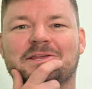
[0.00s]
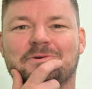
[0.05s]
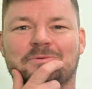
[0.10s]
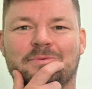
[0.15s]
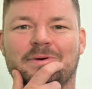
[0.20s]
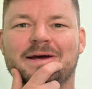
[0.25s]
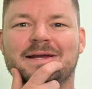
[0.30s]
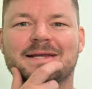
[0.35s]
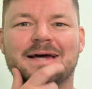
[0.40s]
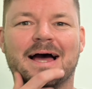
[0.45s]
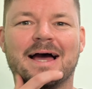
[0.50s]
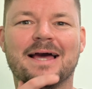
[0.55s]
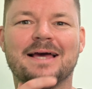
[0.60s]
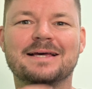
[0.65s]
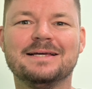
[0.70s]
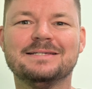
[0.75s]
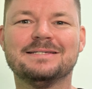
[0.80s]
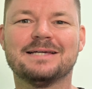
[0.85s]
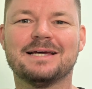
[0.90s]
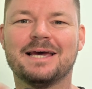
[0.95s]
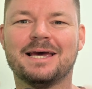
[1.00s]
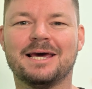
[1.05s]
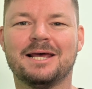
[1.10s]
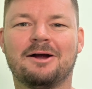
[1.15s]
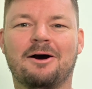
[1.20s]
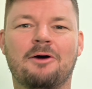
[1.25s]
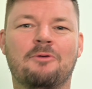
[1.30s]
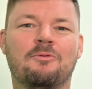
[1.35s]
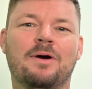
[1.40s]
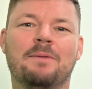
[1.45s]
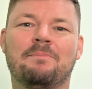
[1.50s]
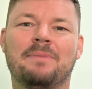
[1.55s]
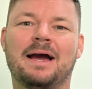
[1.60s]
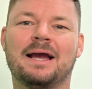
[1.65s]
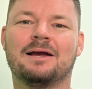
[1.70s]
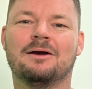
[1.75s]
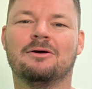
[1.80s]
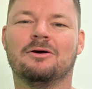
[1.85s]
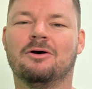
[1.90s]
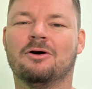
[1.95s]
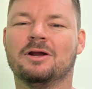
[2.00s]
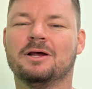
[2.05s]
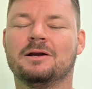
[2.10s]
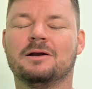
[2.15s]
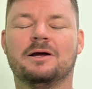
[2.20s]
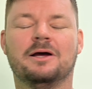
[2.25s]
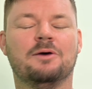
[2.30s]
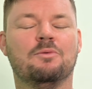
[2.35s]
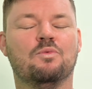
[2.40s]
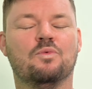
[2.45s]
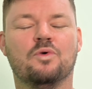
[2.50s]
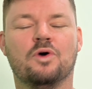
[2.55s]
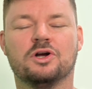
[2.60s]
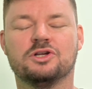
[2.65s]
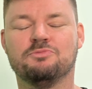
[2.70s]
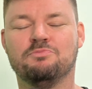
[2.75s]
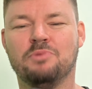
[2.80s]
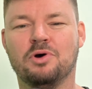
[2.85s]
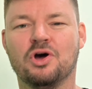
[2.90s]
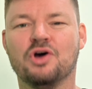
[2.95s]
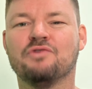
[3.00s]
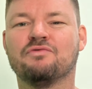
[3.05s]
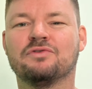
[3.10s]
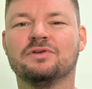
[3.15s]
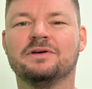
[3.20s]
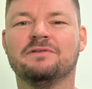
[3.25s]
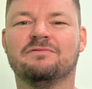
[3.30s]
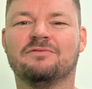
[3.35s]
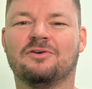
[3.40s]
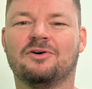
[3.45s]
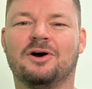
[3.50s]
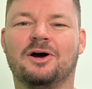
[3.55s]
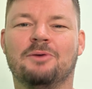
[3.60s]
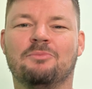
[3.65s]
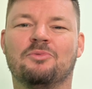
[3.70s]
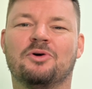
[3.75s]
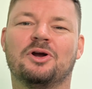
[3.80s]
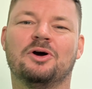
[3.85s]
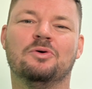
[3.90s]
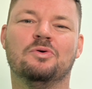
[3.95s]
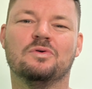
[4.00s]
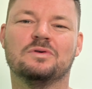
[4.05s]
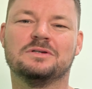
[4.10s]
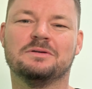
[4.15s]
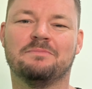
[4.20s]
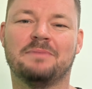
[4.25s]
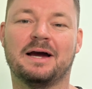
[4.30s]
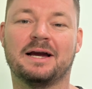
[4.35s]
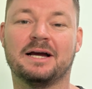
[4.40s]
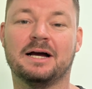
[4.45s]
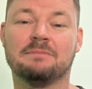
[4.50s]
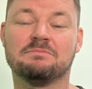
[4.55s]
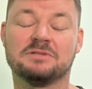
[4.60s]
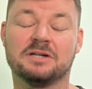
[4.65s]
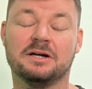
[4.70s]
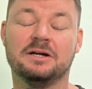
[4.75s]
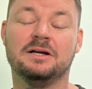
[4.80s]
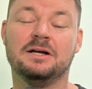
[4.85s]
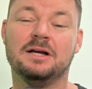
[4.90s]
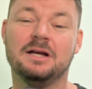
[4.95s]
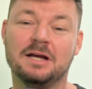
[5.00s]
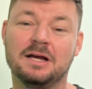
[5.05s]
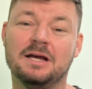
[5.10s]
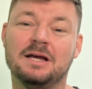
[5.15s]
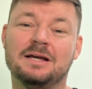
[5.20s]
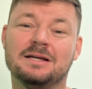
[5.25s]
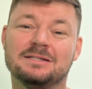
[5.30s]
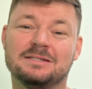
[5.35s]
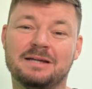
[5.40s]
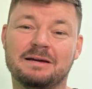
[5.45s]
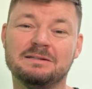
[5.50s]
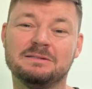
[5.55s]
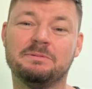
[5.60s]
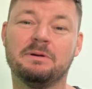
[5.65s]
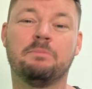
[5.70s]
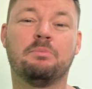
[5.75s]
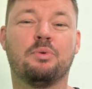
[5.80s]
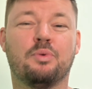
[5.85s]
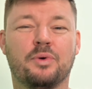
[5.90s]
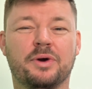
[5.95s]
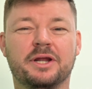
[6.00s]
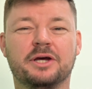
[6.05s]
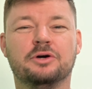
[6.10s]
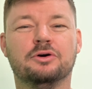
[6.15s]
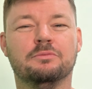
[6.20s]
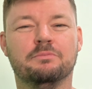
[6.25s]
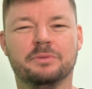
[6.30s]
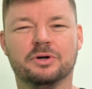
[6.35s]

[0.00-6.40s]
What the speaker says: 3 days and I went back and got it. Worked perfectly fine when I hooked it back up. So seems to be pretty good